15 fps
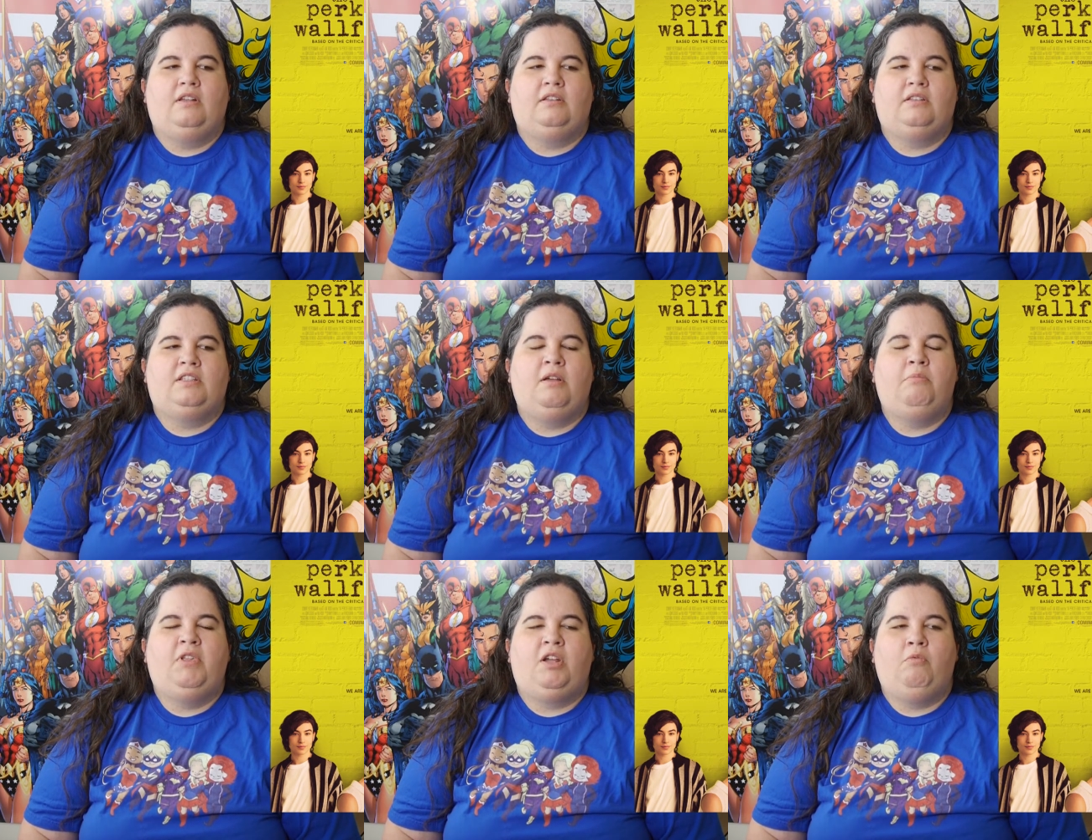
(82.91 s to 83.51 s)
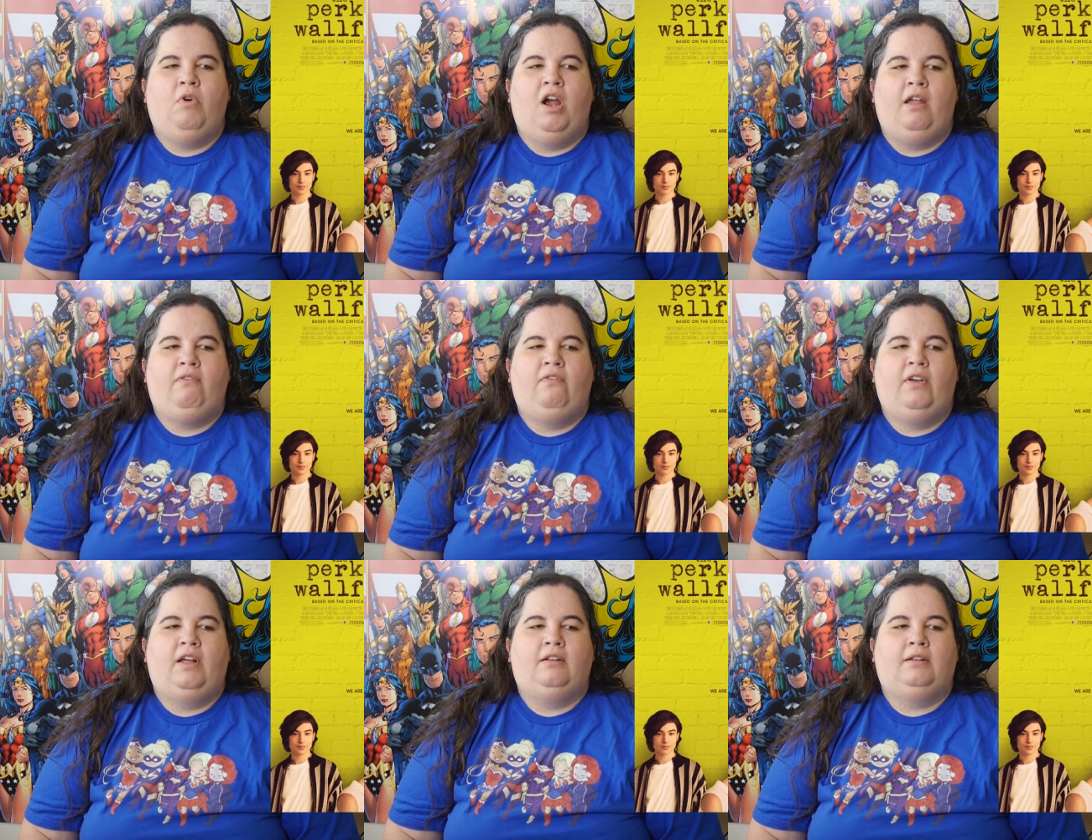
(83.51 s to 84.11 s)
something where I
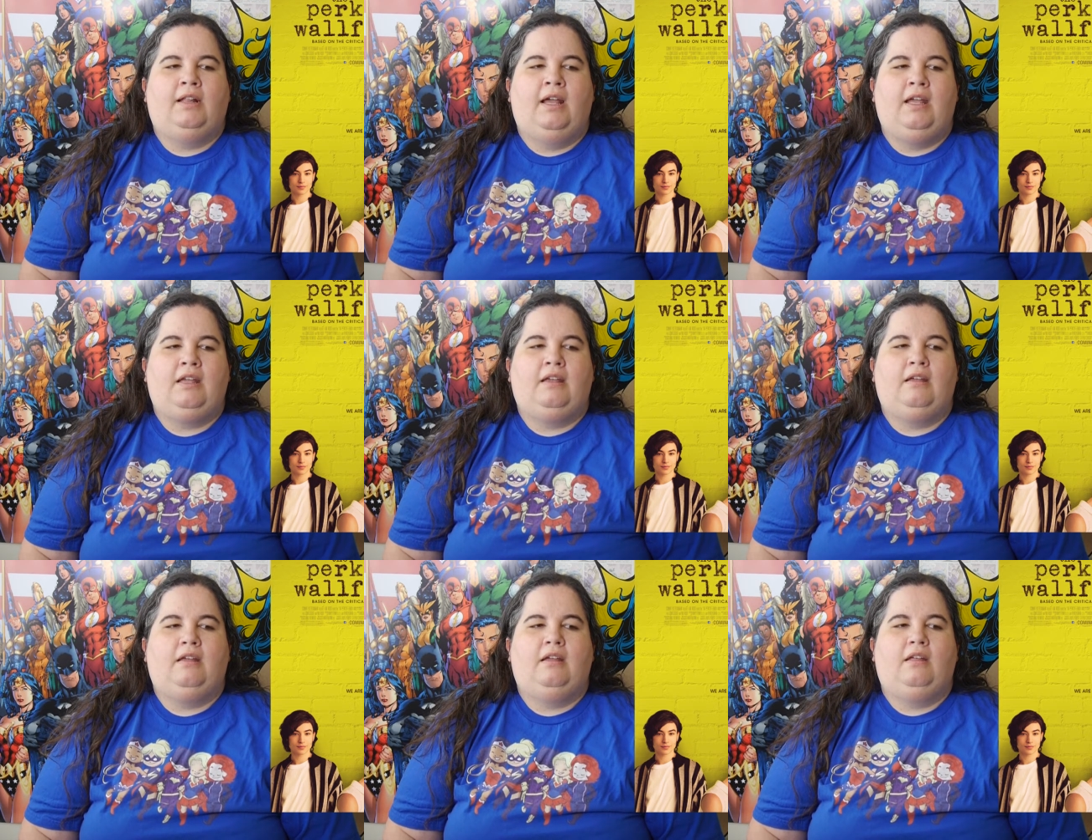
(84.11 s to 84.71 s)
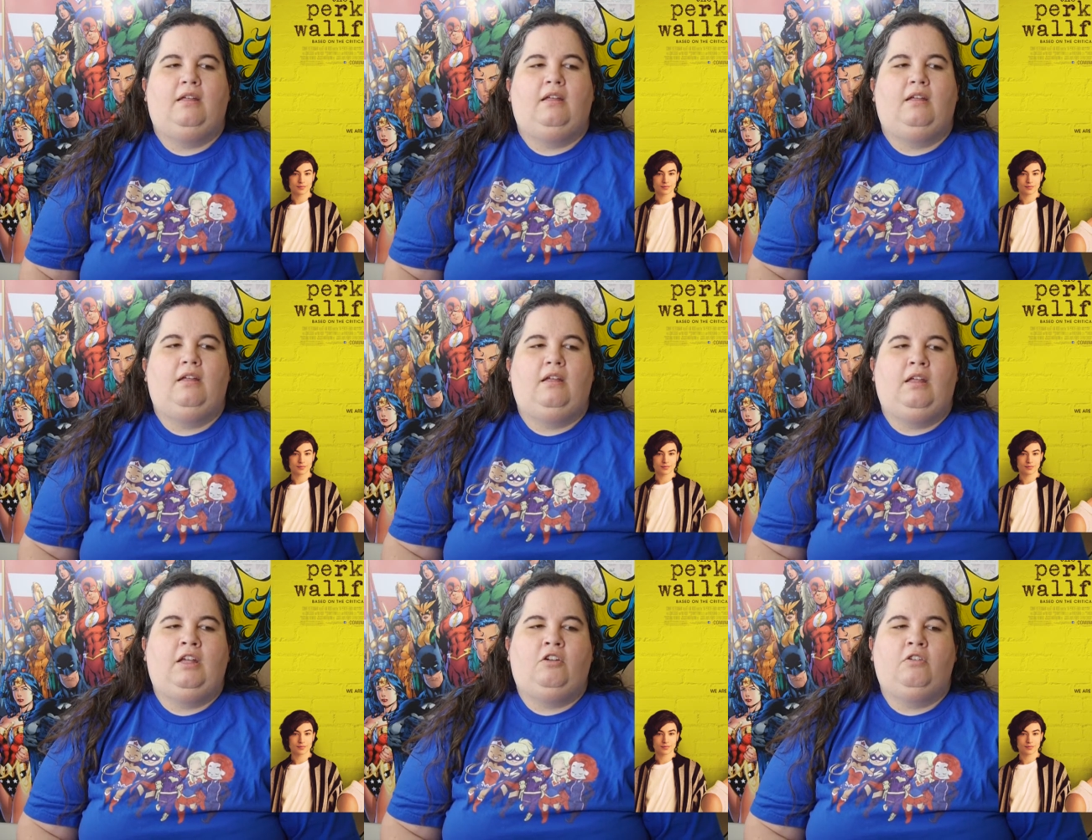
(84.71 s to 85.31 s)
felt like
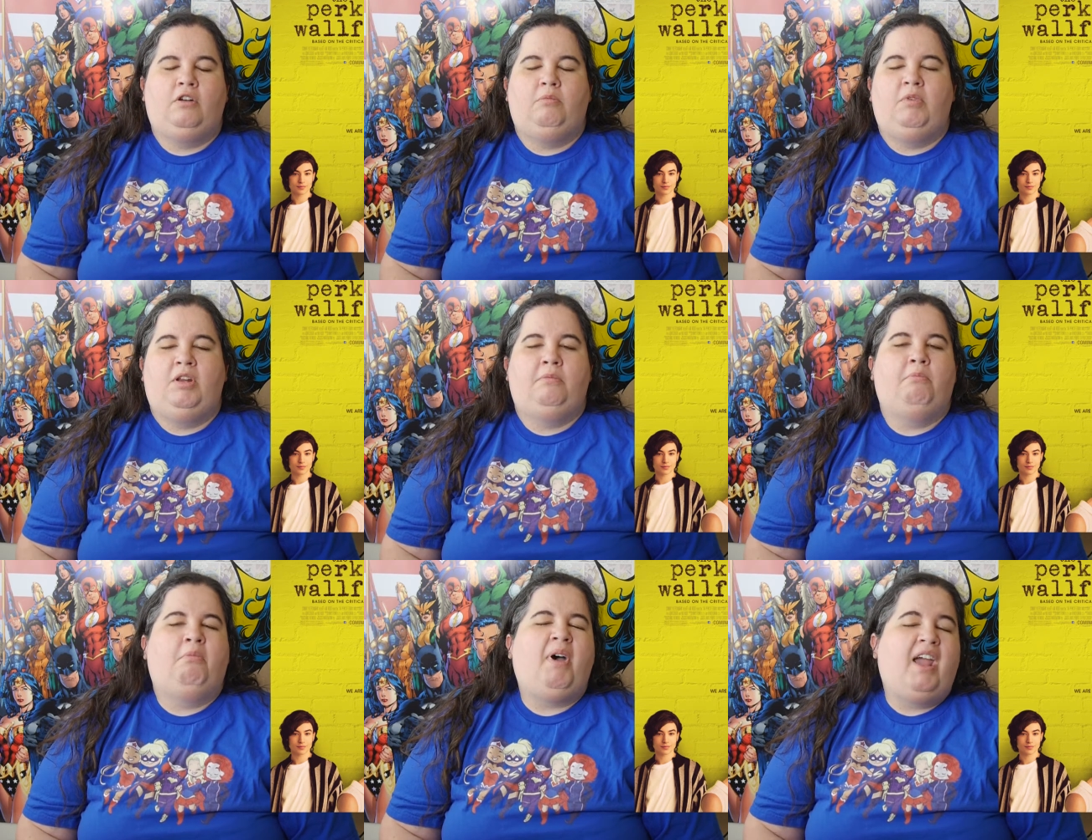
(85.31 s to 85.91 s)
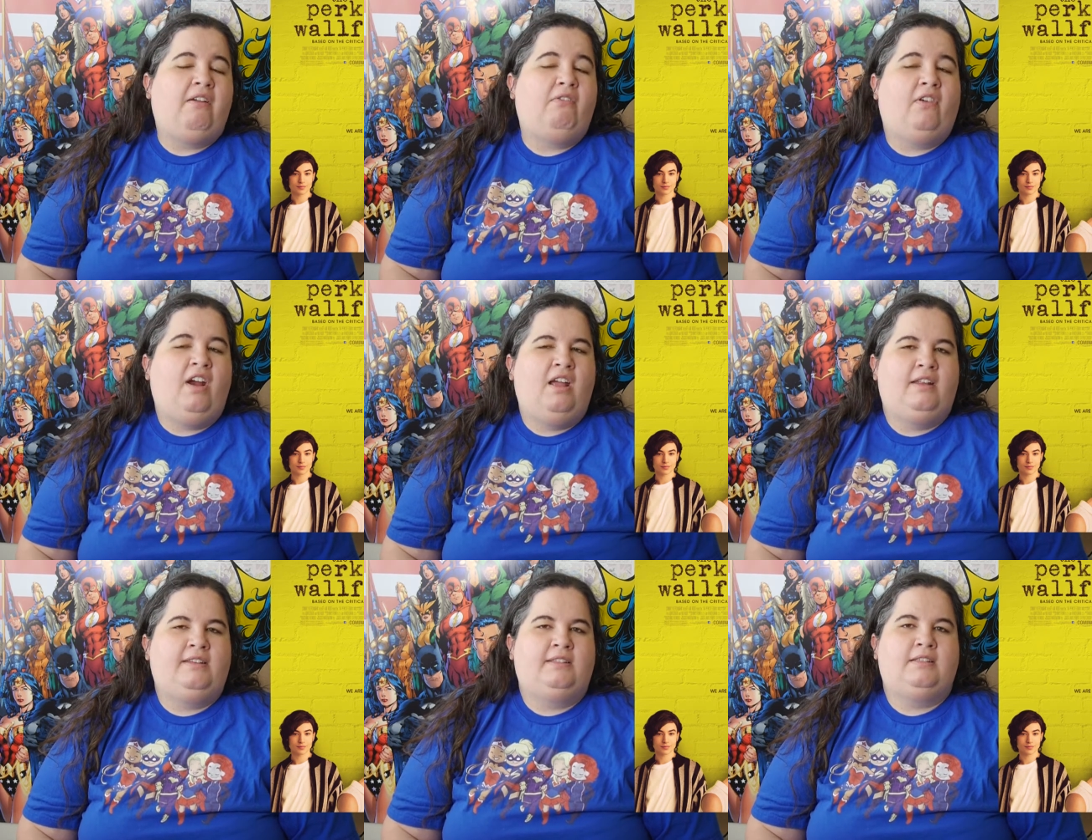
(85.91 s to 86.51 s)
it could have been my
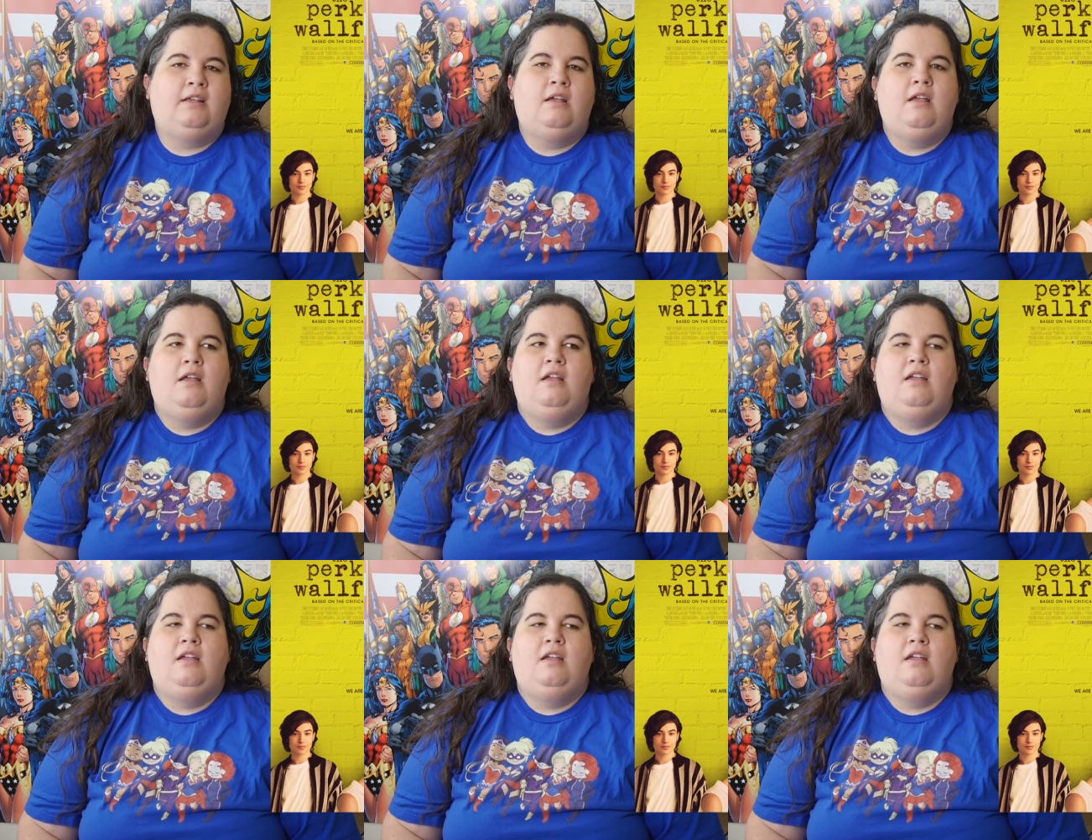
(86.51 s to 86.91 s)
friends